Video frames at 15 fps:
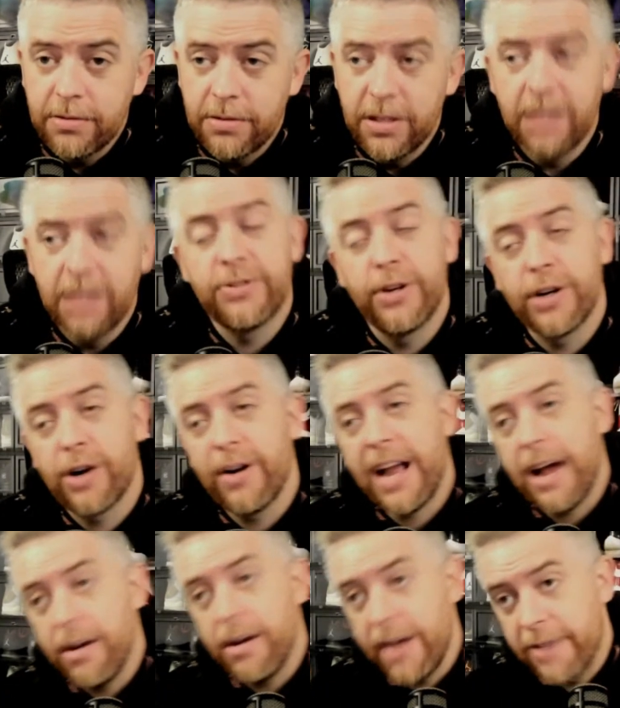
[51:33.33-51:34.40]
Liv took her
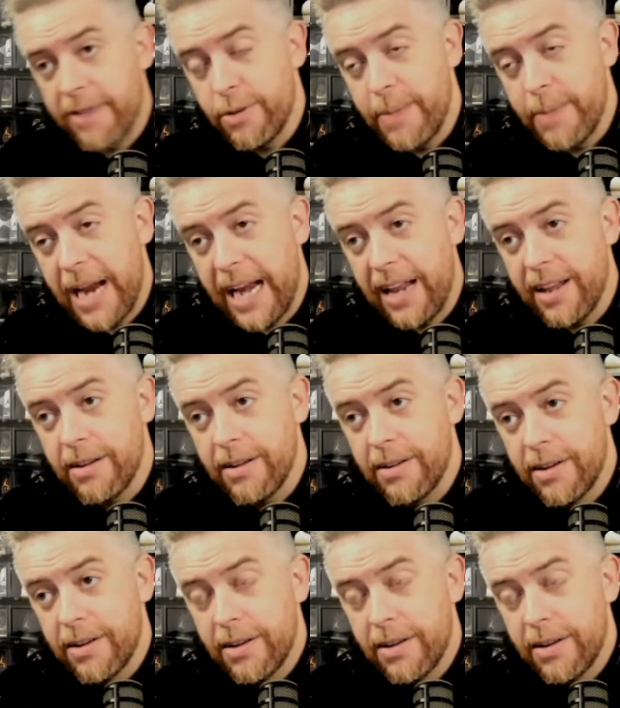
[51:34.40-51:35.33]
out after Mania.